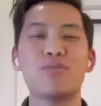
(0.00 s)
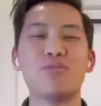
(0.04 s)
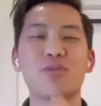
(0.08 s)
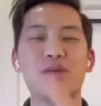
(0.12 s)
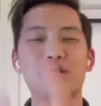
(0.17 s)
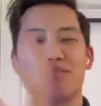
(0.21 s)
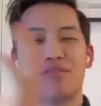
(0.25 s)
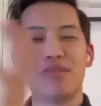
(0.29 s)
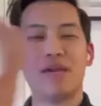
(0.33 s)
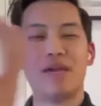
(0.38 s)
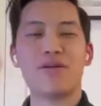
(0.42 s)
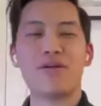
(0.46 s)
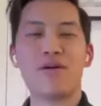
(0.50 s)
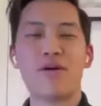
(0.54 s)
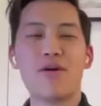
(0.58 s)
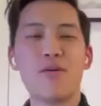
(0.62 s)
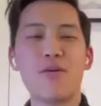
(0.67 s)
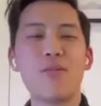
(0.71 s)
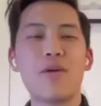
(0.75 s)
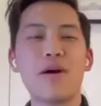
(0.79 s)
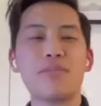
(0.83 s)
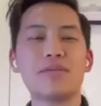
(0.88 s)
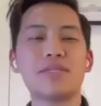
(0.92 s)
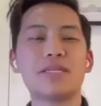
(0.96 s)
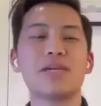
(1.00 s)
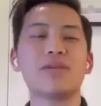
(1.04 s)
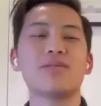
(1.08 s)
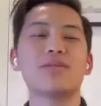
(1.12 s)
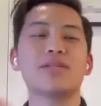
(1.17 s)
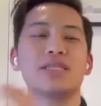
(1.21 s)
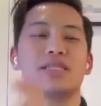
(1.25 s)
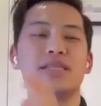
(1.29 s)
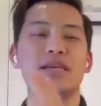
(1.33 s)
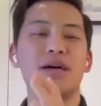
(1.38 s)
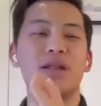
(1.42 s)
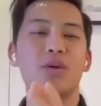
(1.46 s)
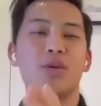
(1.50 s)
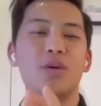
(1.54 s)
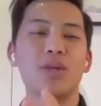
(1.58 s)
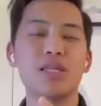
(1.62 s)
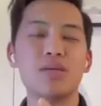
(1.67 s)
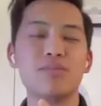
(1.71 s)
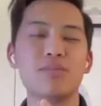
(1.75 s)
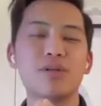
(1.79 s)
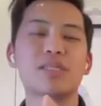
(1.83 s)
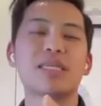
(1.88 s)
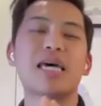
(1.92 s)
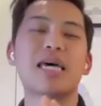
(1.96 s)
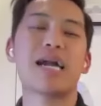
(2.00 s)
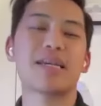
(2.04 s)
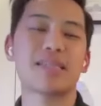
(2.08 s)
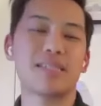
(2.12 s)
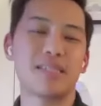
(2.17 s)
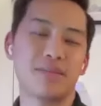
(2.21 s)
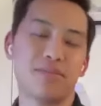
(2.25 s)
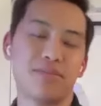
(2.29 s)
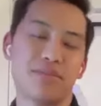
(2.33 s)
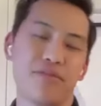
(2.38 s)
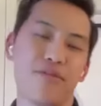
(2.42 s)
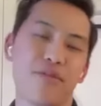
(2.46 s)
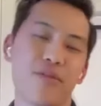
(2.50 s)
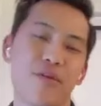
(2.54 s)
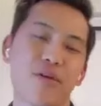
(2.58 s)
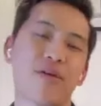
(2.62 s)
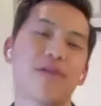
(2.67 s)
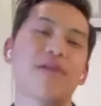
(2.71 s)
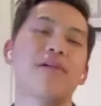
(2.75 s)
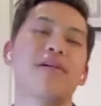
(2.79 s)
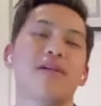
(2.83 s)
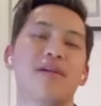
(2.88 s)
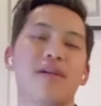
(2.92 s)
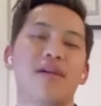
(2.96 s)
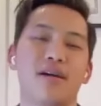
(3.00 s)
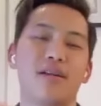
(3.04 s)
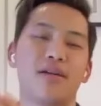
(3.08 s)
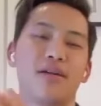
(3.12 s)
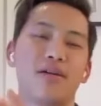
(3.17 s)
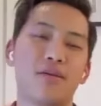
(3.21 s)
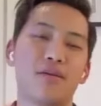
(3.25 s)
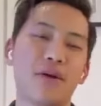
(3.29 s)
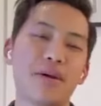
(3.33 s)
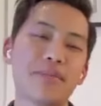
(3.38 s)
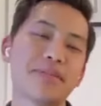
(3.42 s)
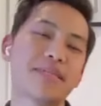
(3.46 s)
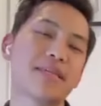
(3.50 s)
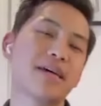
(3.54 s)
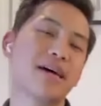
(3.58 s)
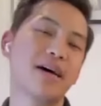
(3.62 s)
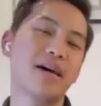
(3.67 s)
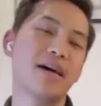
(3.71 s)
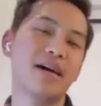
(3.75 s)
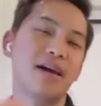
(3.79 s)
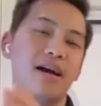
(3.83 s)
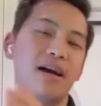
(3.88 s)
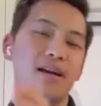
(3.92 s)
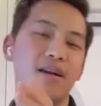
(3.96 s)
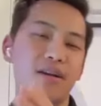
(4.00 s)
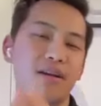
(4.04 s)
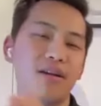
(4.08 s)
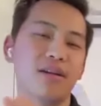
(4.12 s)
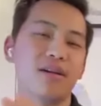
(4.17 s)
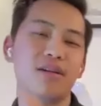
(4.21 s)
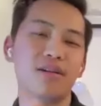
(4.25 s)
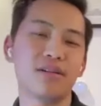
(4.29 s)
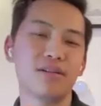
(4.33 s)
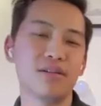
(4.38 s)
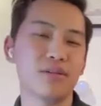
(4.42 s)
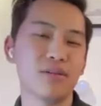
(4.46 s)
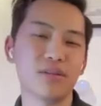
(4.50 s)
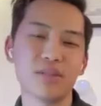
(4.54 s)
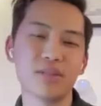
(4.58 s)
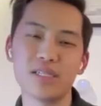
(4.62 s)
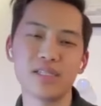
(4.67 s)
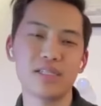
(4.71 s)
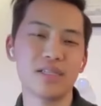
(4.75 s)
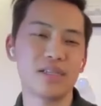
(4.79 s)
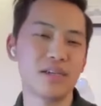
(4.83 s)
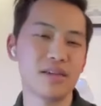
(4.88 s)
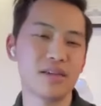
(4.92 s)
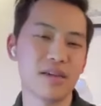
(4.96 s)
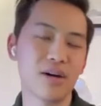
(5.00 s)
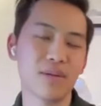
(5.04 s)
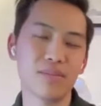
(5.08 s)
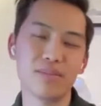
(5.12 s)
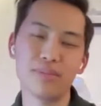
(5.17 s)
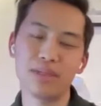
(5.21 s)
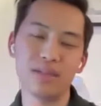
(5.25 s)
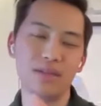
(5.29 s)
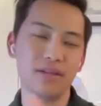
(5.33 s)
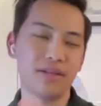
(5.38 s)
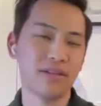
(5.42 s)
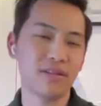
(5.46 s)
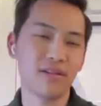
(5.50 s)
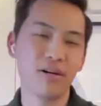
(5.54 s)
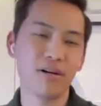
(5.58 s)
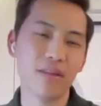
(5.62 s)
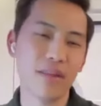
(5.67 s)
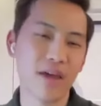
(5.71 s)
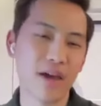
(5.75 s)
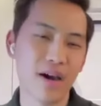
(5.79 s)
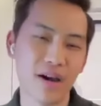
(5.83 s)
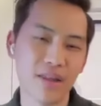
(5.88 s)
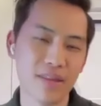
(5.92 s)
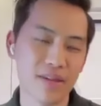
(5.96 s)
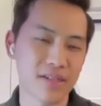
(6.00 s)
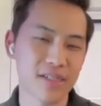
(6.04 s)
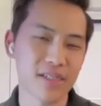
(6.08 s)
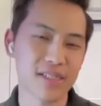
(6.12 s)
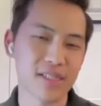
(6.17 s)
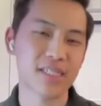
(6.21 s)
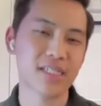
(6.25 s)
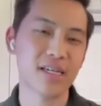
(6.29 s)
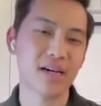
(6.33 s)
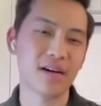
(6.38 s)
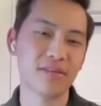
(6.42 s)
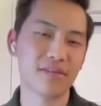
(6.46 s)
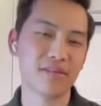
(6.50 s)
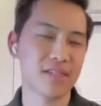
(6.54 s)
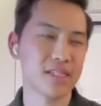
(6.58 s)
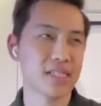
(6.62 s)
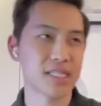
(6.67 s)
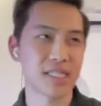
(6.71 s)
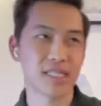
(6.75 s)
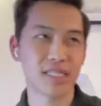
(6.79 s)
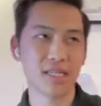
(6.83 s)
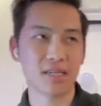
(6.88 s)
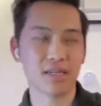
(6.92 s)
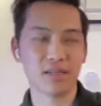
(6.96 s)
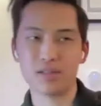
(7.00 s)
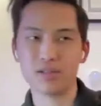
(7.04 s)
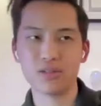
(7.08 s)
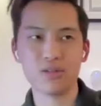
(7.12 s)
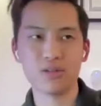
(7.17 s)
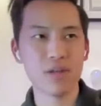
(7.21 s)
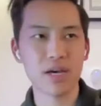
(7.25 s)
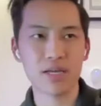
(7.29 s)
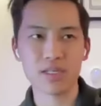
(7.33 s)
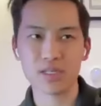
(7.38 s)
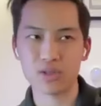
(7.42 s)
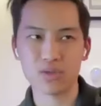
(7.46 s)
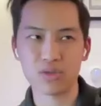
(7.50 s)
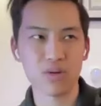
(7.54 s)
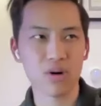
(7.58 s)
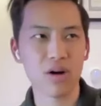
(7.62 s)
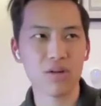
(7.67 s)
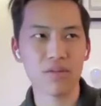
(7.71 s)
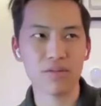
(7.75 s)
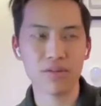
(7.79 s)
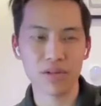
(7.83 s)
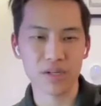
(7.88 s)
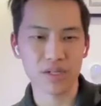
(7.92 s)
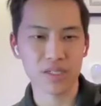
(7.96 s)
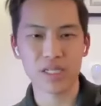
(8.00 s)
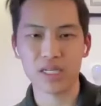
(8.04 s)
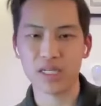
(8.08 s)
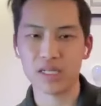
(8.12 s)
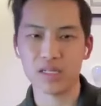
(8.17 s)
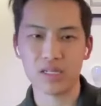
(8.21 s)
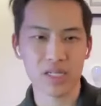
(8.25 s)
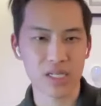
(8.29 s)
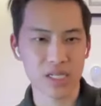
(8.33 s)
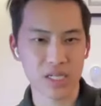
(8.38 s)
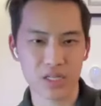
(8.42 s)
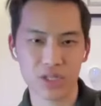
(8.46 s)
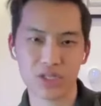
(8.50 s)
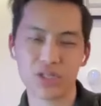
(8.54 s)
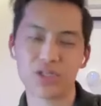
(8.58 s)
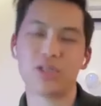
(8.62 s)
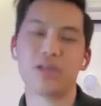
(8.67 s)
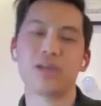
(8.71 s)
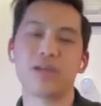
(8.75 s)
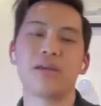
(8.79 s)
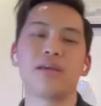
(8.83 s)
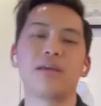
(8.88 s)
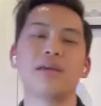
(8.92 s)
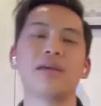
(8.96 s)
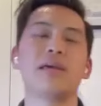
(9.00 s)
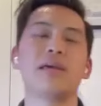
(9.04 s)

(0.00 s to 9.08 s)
we made our own website. It was Delaware Limo Taxi before. Had our own website, had our, Google listing, Yelp, and all that other good stuff. This is like 2012, 13 ish.